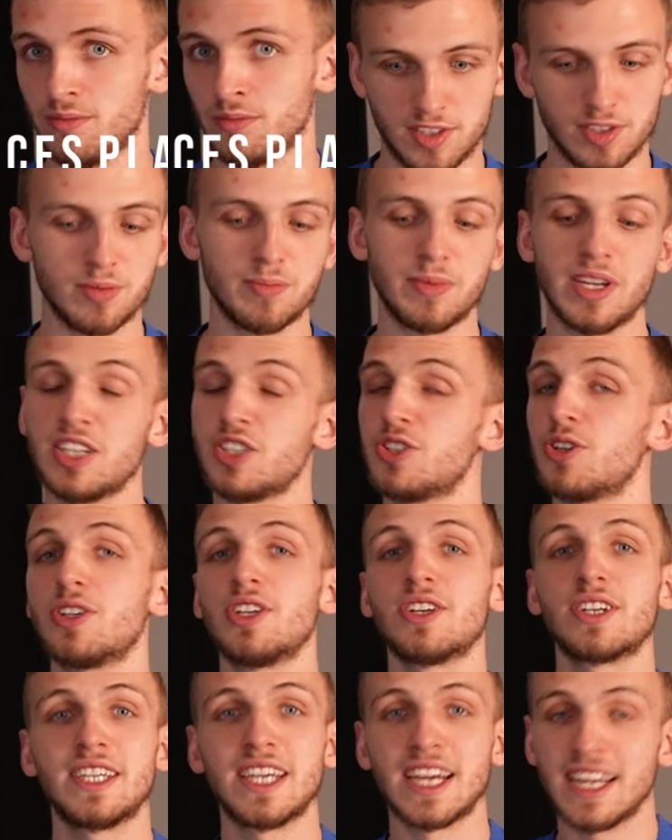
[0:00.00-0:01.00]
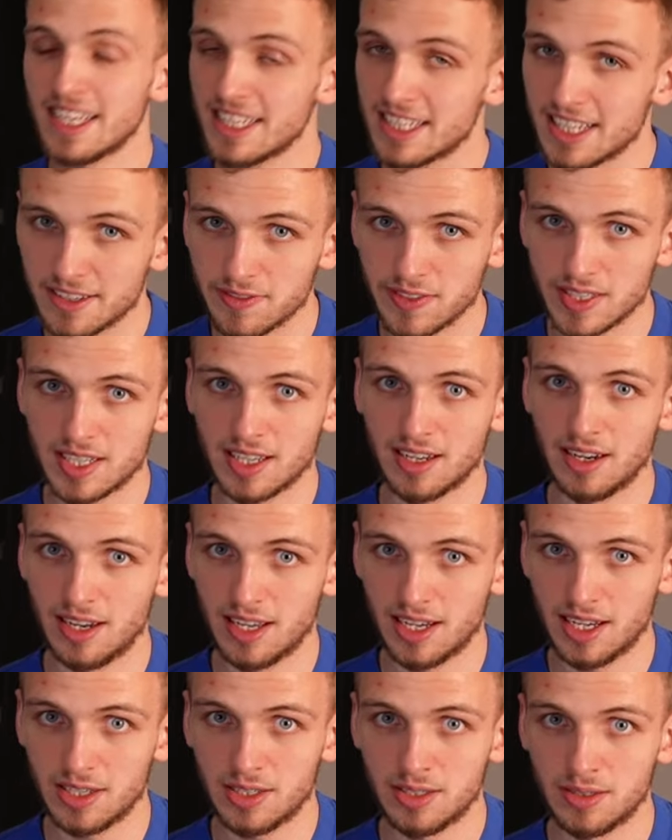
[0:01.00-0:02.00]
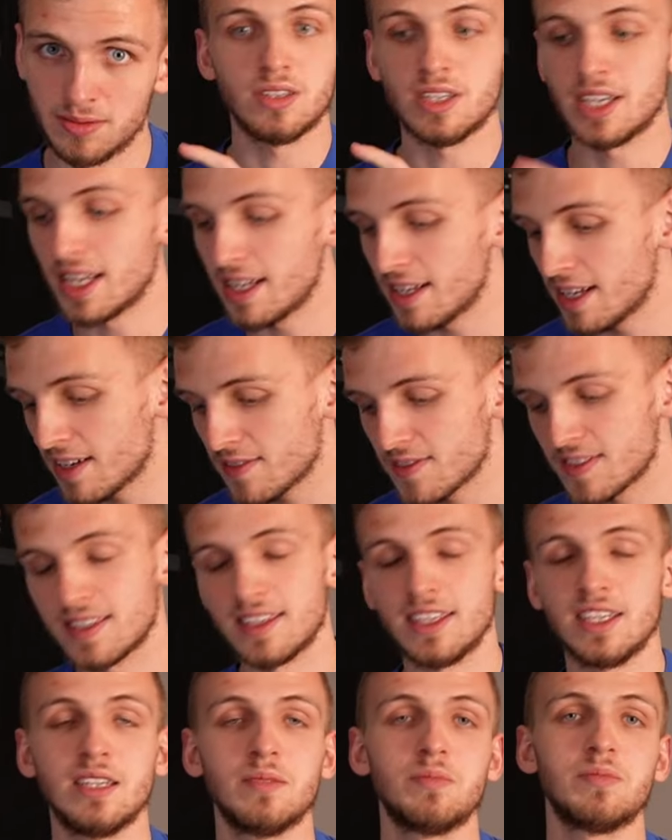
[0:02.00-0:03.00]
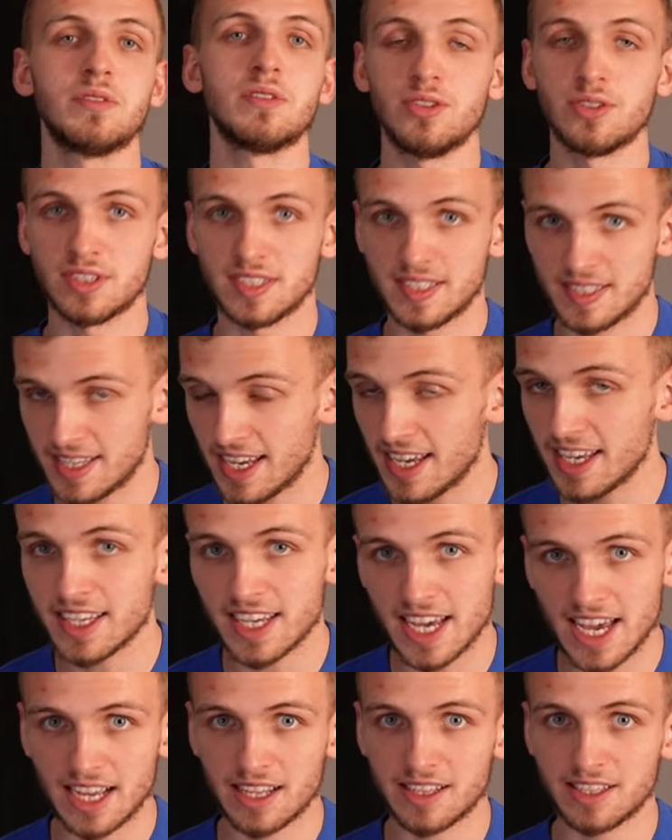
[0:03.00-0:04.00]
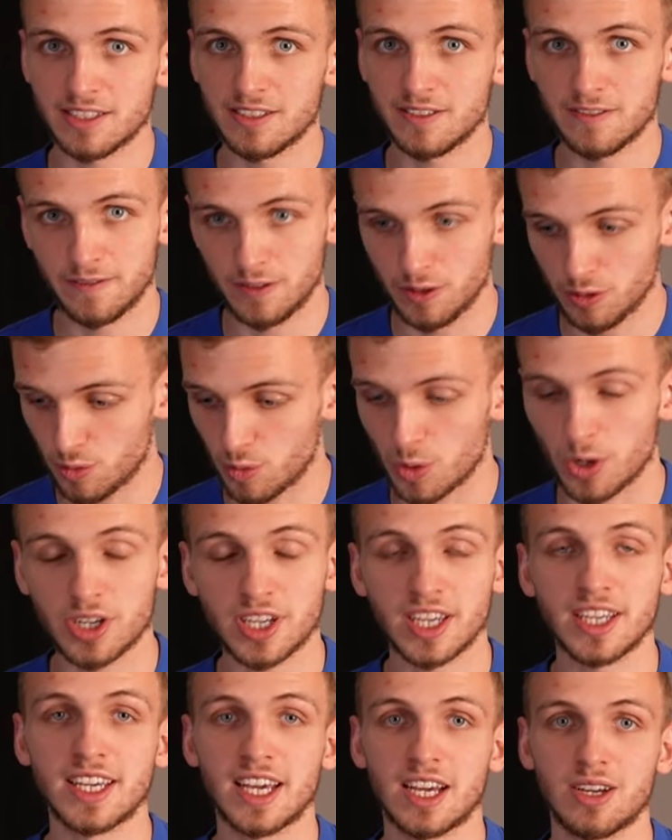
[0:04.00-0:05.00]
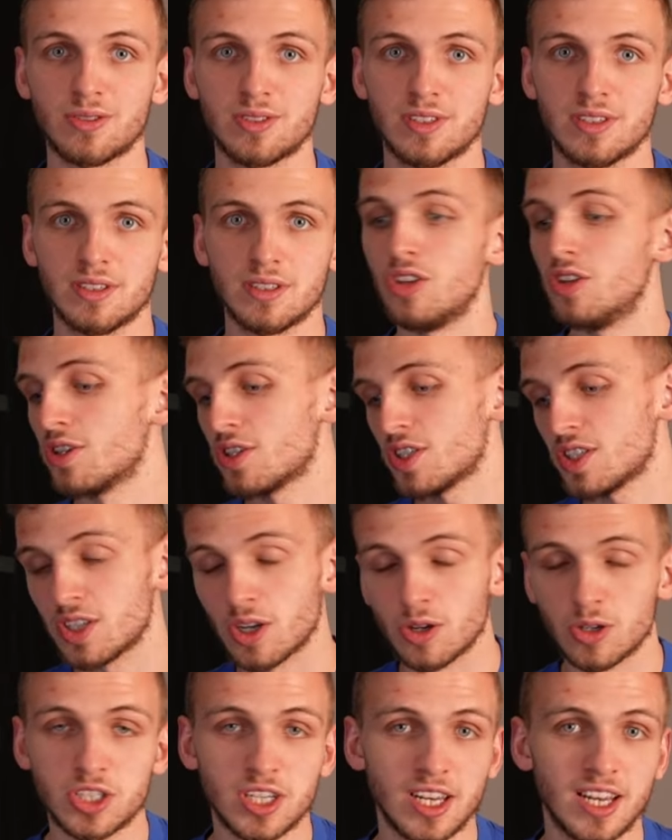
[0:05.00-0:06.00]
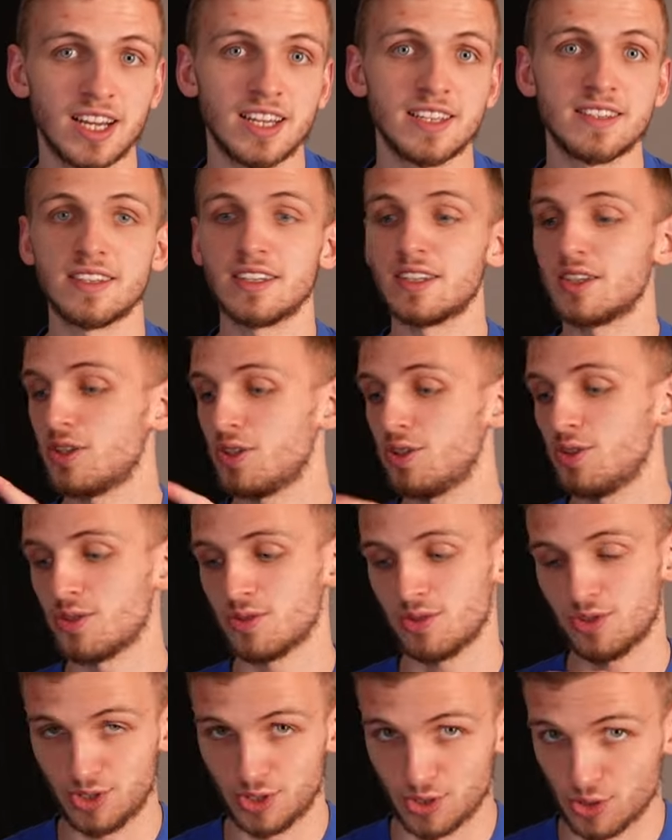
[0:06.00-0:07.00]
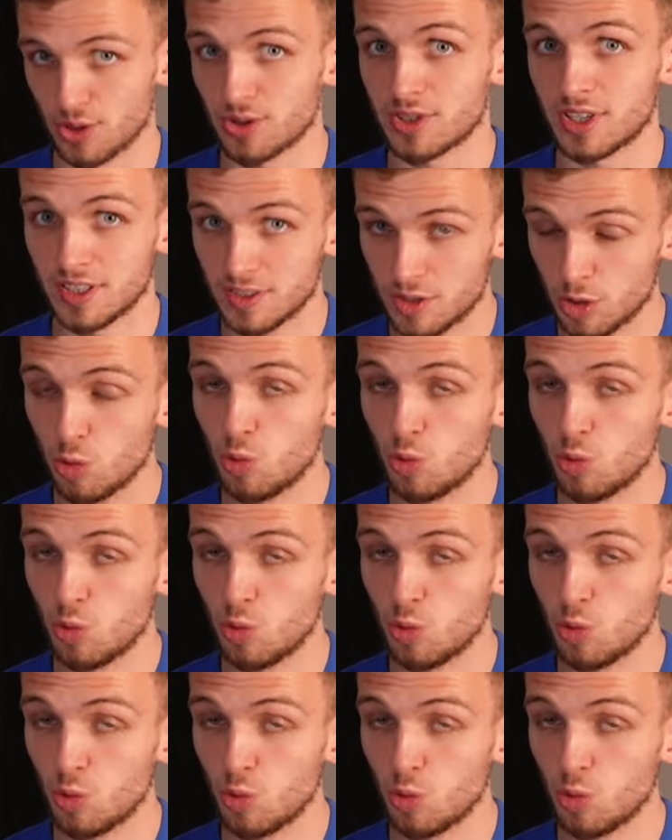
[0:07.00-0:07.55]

So make sure you're getting enough sunlight, get enough sleep, you're staying active, you're working out, you're socializing, you're talking to